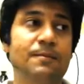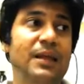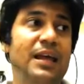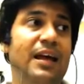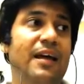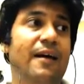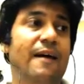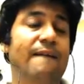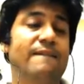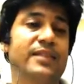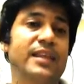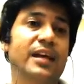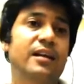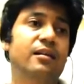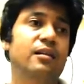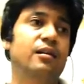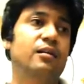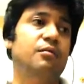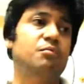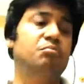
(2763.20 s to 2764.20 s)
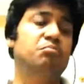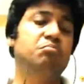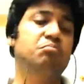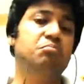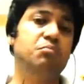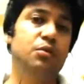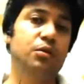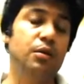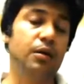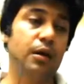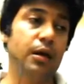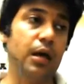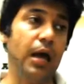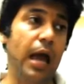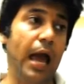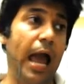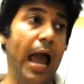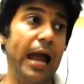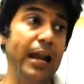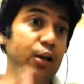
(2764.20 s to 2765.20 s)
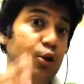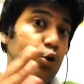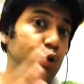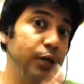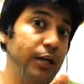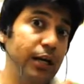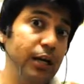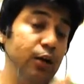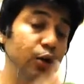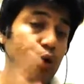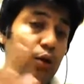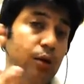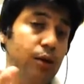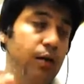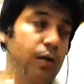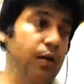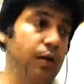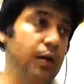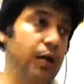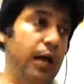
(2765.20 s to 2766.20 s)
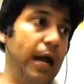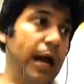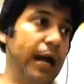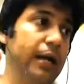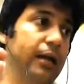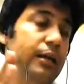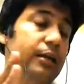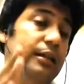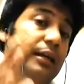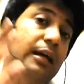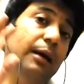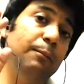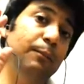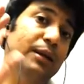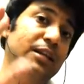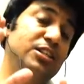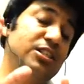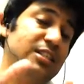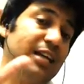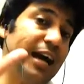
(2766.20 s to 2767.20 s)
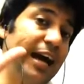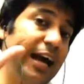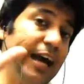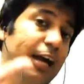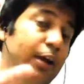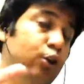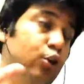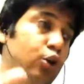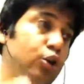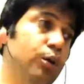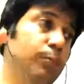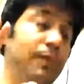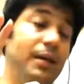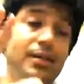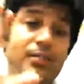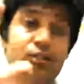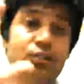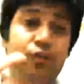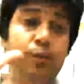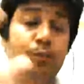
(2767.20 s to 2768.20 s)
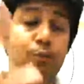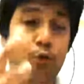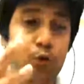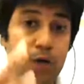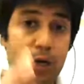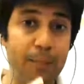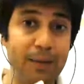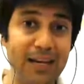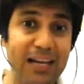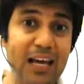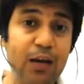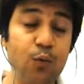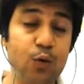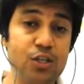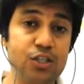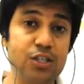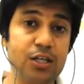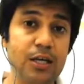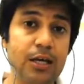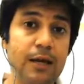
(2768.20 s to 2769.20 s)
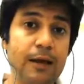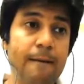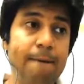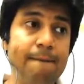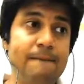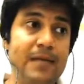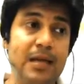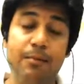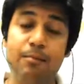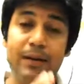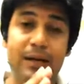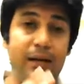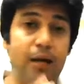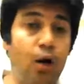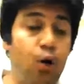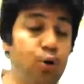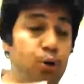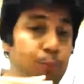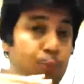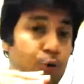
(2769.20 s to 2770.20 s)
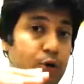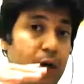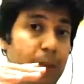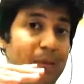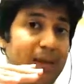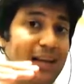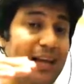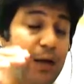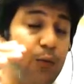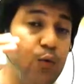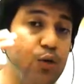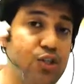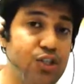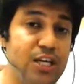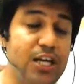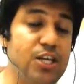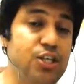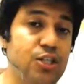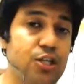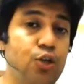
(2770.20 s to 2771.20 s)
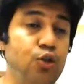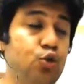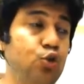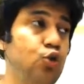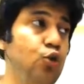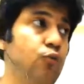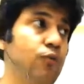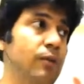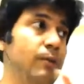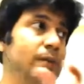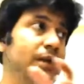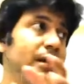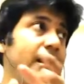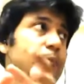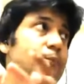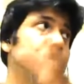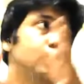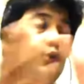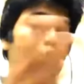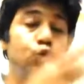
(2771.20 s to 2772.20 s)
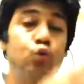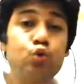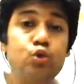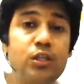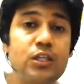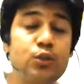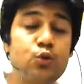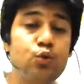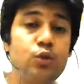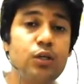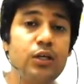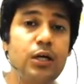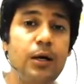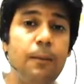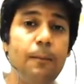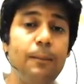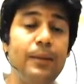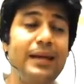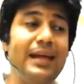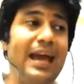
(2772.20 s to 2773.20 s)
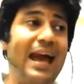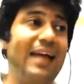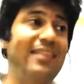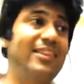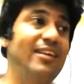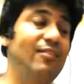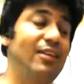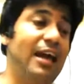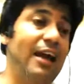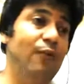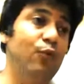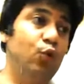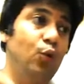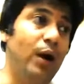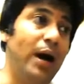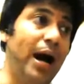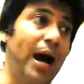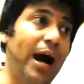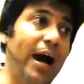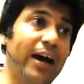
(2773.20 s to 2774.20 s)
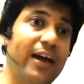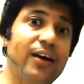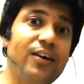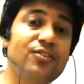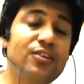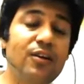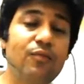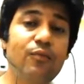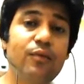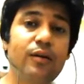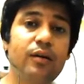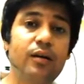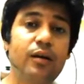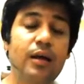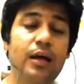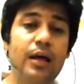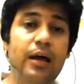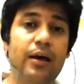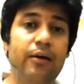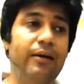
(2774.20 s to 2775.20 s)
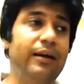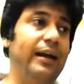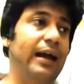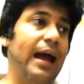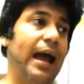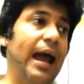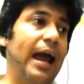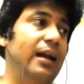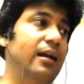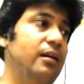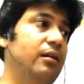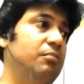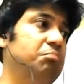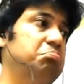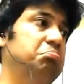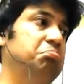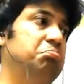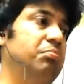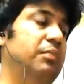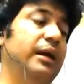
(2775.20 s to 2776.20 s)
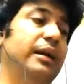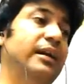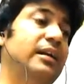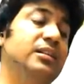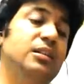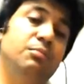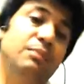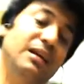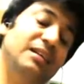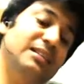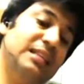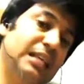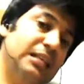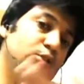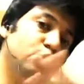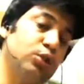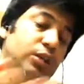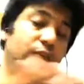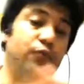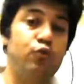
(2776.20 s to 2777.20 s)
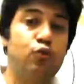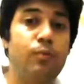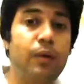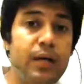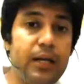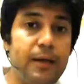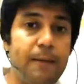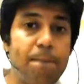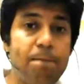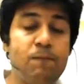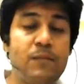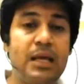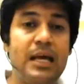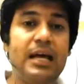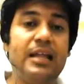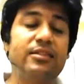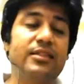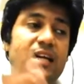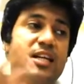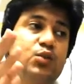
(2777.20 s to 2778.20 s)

then and you didn't and the company just hired you on the basis of the programming language, but now the programming language changed, so you will become useless to the company and they will have to hire someone, right? And it doesn't make sense to give you money. That's why the